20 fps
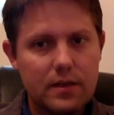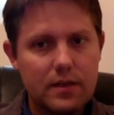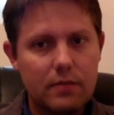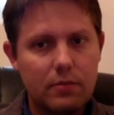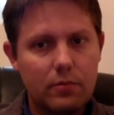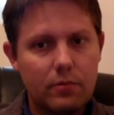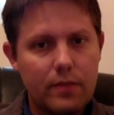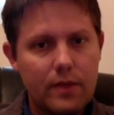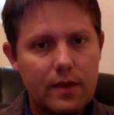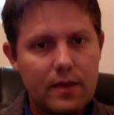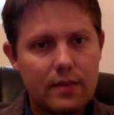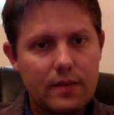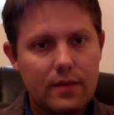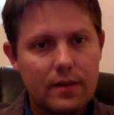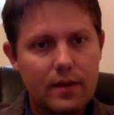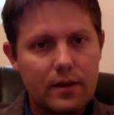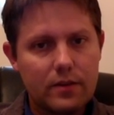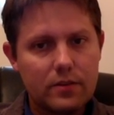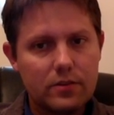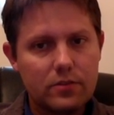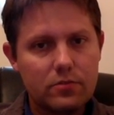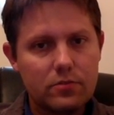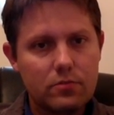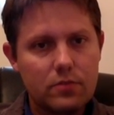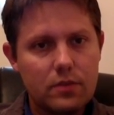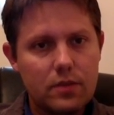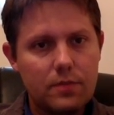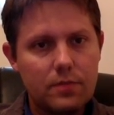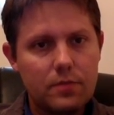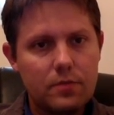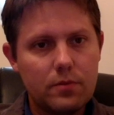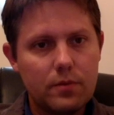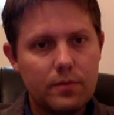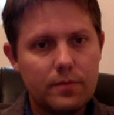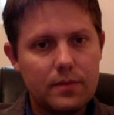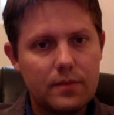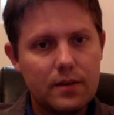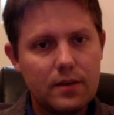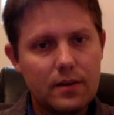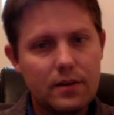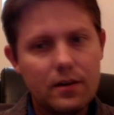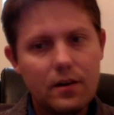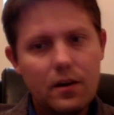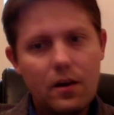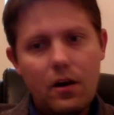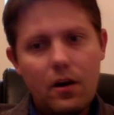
I will make there to keep you updated